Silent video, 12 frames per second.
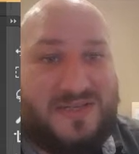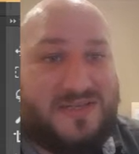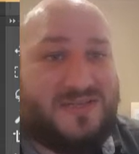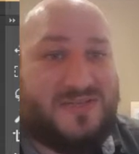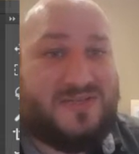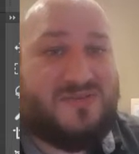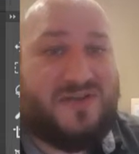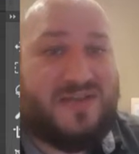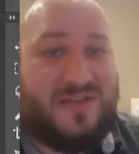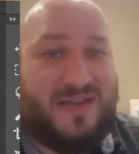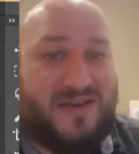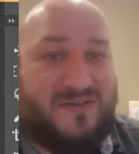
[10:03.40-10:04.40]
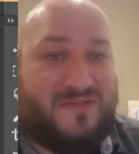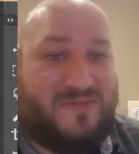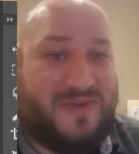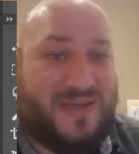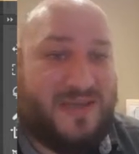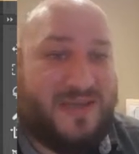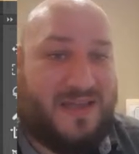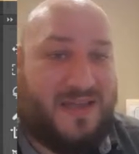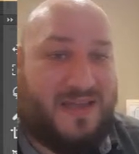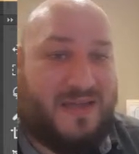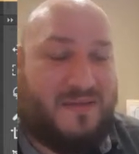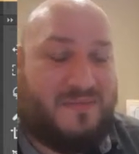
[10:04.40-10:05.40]
this is a screen layer for me,
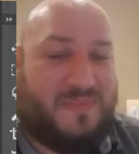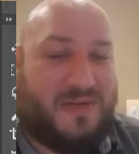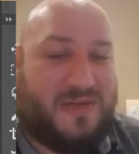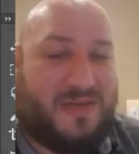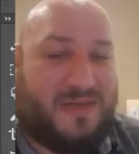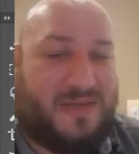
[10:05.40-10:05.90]
but